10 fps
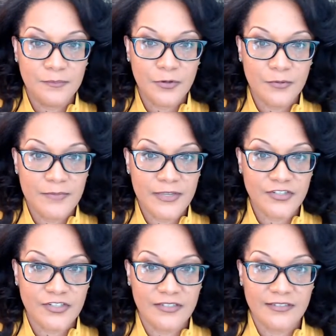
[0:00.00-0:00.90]

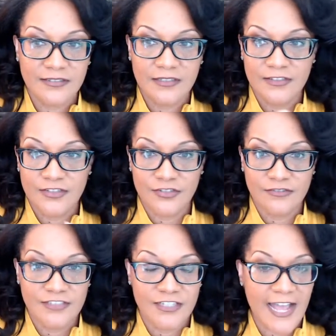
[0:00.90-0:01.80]
permission
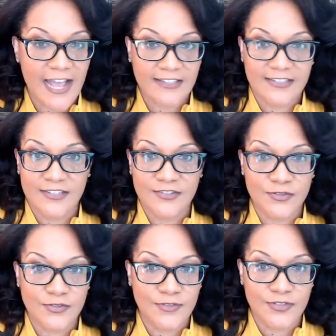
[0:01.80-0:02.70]
to access
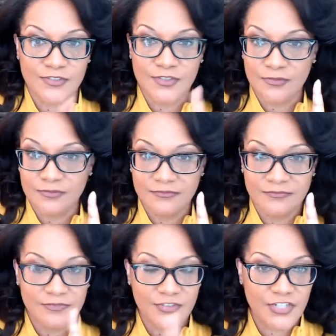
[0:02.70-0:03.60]
those funds. Don't
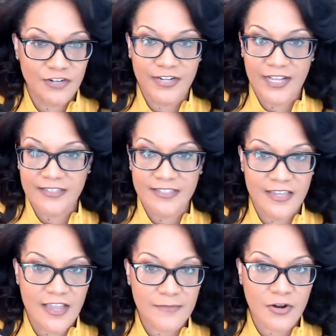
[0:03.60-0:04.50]
share an
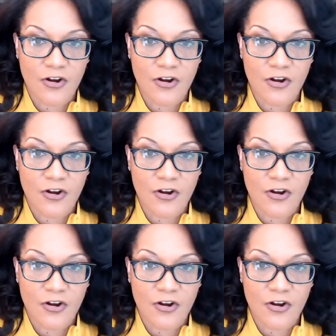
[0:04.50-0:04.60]
ATM